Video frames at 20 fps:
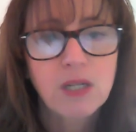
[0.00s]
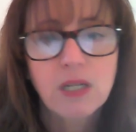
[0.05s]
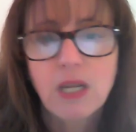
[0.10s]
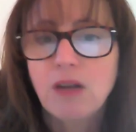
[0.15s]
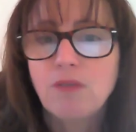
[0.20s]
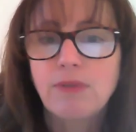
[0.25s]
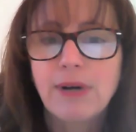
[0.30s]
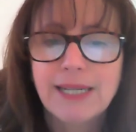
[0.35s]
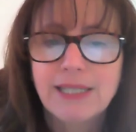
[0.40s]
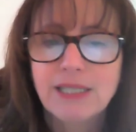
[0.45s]

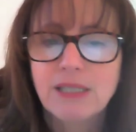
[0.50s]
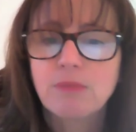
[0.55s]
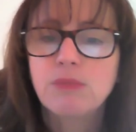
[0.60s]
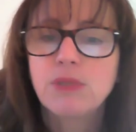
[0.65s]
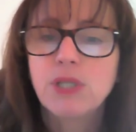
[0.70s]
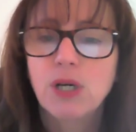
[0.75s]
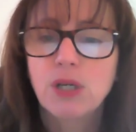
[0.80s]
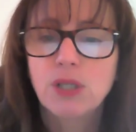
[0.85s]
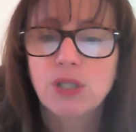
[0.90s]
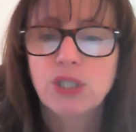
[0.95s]
like
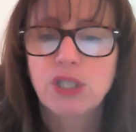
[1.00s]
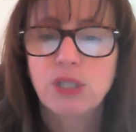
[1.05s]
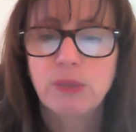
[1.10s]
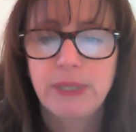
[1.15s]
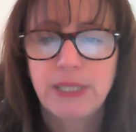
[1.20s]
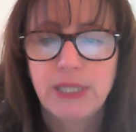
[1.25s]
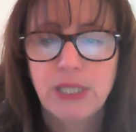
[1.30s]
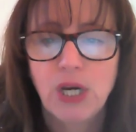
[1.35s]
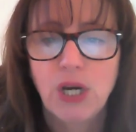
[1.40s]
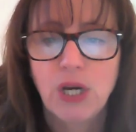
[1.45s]
random tasks to
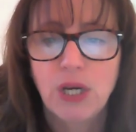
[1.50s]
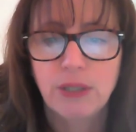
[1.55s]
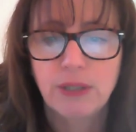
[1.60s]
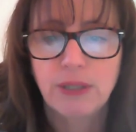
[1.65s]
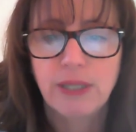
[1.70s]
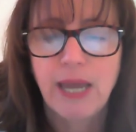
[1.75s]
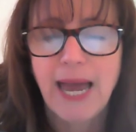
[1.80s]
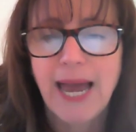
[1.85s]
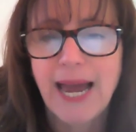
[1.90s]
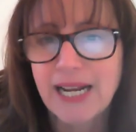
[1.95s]
be
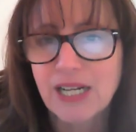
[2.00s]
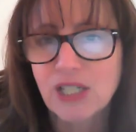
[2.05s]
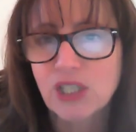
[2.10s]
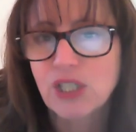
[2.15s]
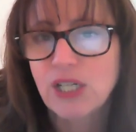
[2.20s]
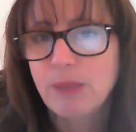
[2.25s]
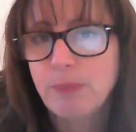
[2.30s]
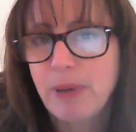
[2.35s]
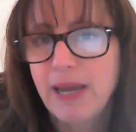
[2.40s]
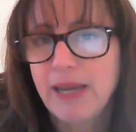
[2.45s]
done. They're
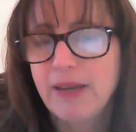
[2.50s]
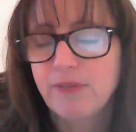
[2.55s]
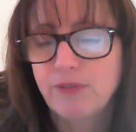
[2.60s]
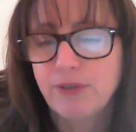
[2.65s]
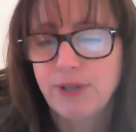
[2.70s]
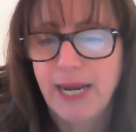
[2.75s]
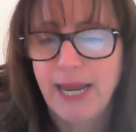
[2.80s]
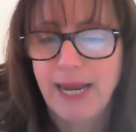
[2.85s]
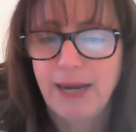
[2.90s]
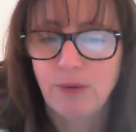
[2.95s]
actually paying
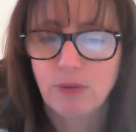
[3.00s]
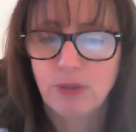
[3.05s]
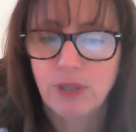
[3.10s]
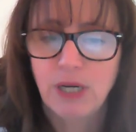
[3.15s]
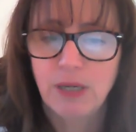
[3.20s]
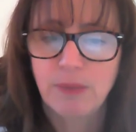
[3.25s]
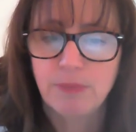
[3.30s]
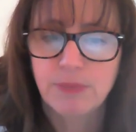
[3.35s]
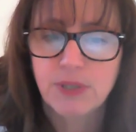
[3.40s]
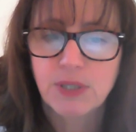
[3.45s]
for an
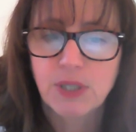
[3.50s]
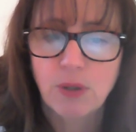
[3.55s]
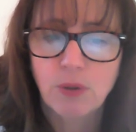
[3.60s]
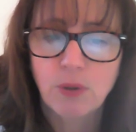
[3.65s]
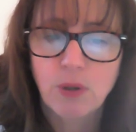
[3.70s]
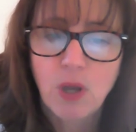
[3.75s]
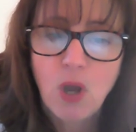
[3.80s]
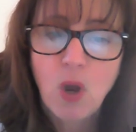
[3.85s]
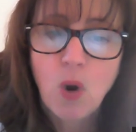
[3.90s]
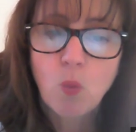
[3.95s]
outcome.
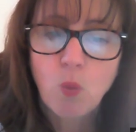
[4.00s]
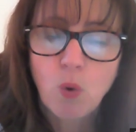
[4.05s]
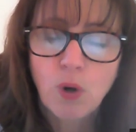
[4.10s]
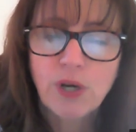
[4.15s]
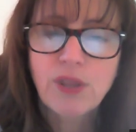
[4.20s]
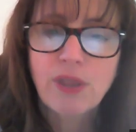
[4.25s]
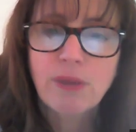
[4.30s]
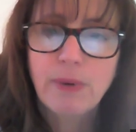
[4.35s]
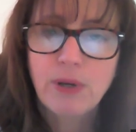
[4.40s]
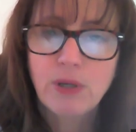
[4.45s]
So
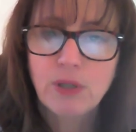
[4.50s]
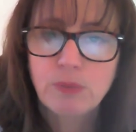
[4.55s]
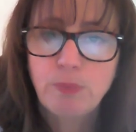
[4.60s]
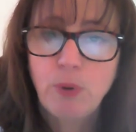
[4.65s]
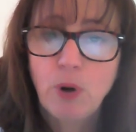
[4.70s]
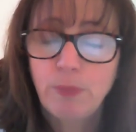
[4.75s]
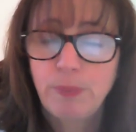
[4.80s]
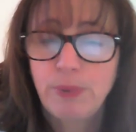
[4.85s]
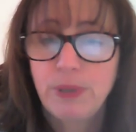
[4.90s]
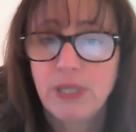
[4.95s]
one of the most
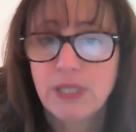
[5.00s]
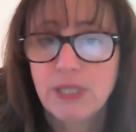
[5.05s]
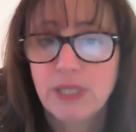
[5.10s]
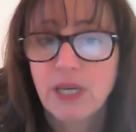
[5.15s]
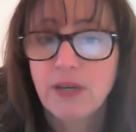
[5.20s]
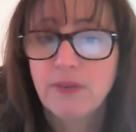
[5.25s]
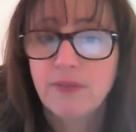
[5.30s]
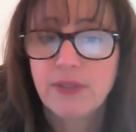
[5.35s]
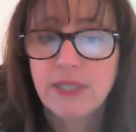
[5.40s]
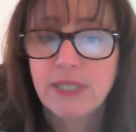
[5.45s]
popular
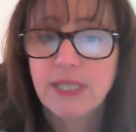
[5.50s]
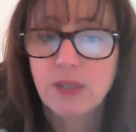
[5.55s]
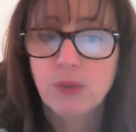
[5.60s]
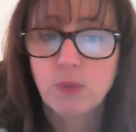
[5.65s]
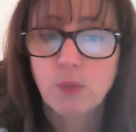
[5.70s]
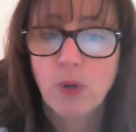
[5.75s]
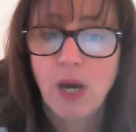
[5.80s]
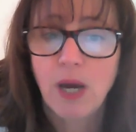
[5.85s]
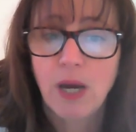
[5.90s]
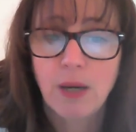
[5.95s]

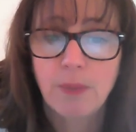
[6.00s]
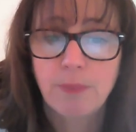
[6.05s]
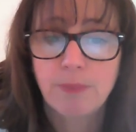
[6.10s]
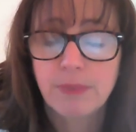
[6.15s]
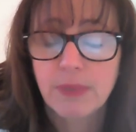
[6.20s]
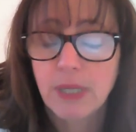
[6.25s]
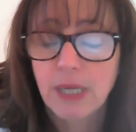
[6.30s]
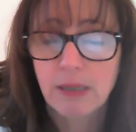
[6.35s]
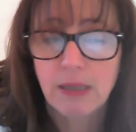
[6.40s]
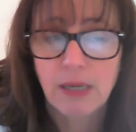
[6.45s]
services
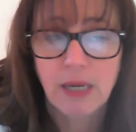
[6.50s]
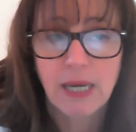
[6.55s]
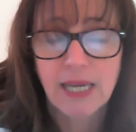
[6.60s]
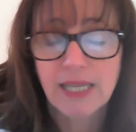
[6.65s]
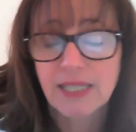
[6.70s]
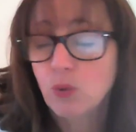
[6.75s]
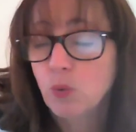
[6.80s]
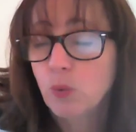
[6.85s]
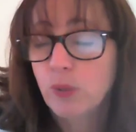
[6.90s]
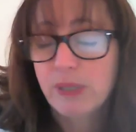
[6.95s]

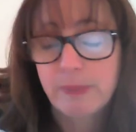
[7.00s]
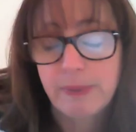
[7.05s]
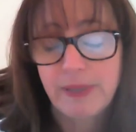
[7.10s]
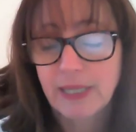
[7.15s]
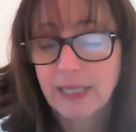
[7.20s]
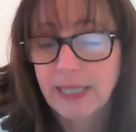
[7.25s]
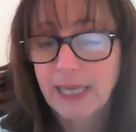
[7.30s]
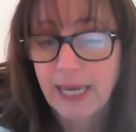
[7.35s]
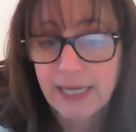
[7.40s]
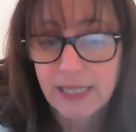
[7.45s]
has always been
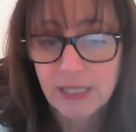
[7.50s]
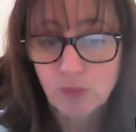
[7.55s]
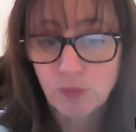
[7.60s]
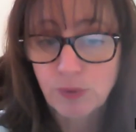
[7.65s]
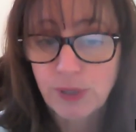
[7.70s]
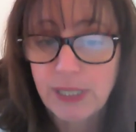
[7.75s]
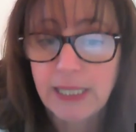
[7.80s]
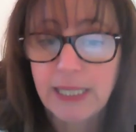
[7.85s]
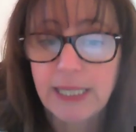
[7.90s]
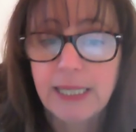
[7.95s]
the case
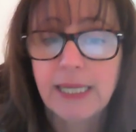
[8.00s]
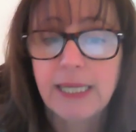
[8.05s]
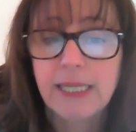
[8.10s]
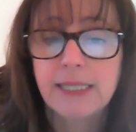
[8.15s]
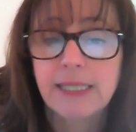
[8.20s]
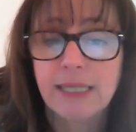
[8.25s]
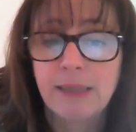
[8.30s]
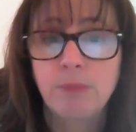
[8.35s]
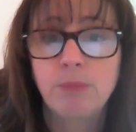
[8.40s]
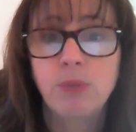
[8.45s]
really
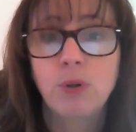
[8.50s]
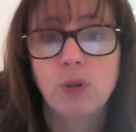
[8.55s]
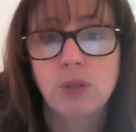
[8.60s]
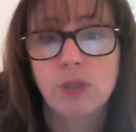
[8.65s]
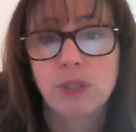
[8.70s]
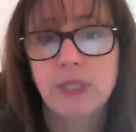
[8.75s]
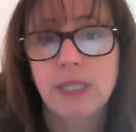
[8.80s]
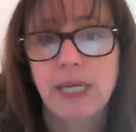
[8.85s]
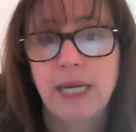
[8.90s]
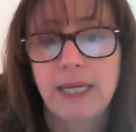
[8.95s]
is
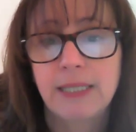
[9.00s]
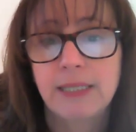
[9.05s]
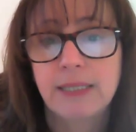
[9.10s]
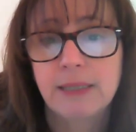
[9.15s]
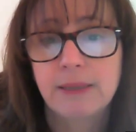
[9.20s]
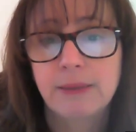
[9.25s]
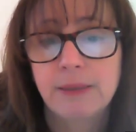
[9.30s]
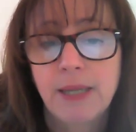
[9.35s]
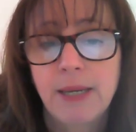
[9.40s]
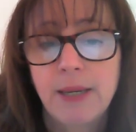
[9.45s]
inbox
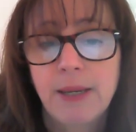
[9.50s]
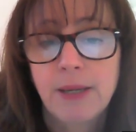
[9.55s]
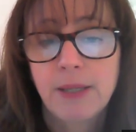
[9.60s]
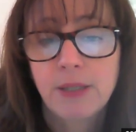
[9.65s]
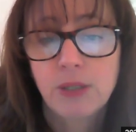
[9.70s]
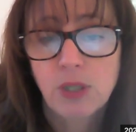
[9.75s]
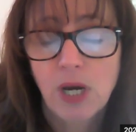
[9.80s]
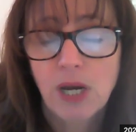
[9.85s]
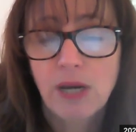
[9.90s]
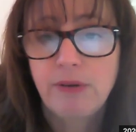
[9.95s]
and
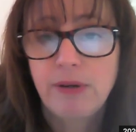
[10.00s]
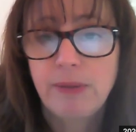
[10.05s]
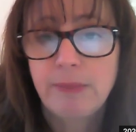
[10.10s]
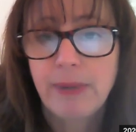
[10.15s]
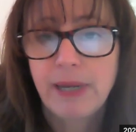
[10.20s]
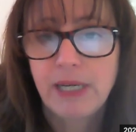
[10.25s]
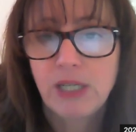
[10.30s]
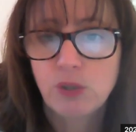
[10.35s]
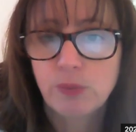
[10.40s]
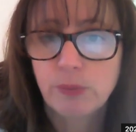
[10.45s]
diary
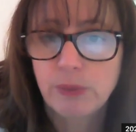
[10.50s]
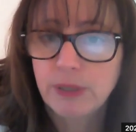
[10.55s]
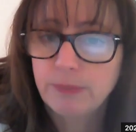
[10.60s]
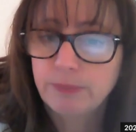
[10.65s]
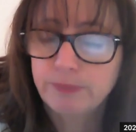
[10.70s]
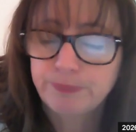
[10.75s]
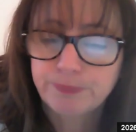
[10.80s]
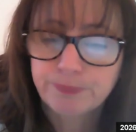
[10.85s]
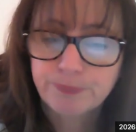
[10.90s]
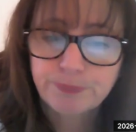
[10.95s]

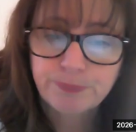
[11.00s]
management.